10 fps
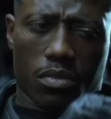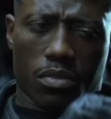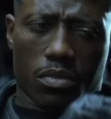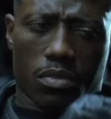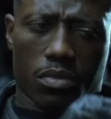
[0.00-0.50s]

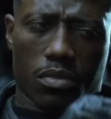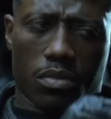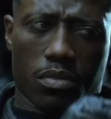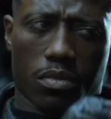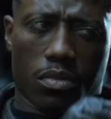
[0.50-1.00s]

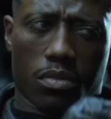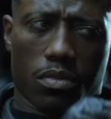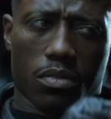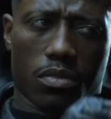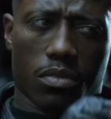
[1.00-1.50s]

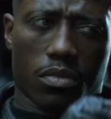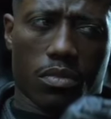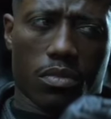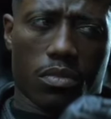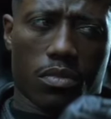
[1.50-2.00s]

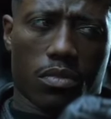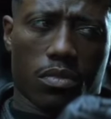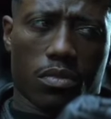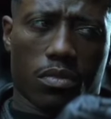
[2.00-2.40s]
Nothing is said.